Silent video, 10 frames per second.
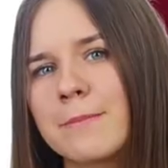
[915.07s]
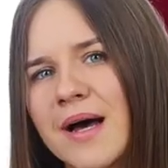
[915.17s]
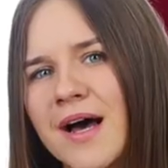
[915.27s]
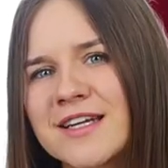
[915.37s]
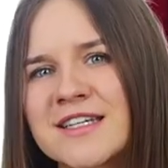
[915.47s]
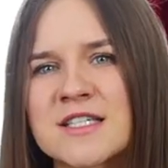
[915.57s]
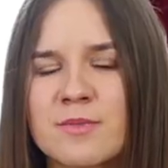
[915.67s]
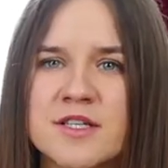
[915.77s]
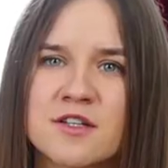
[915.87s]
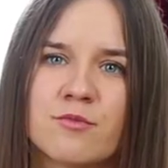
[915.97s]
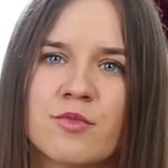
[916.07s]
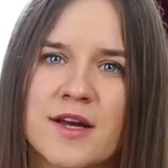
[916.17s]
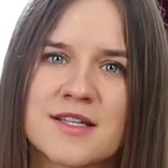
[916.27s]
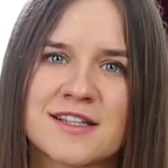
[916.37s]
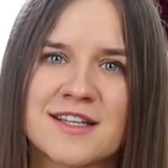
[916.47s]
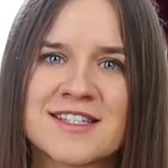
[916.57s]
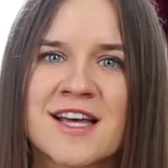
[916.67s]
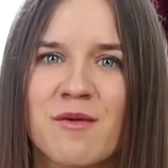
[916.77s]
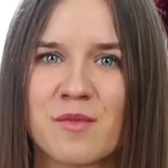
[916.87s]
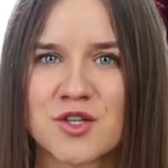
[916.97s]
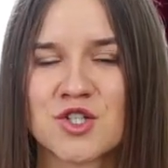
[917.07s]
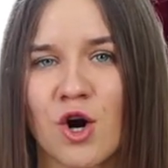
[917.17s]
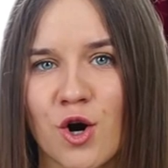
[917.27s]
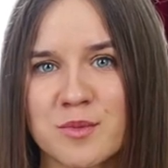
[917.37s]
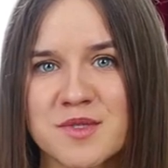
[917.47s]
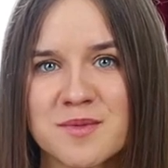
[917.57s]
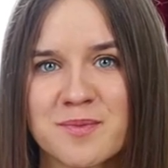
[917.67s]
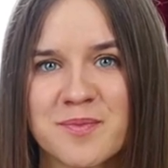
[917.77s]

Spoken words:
but inexpensive bracelets come with charms.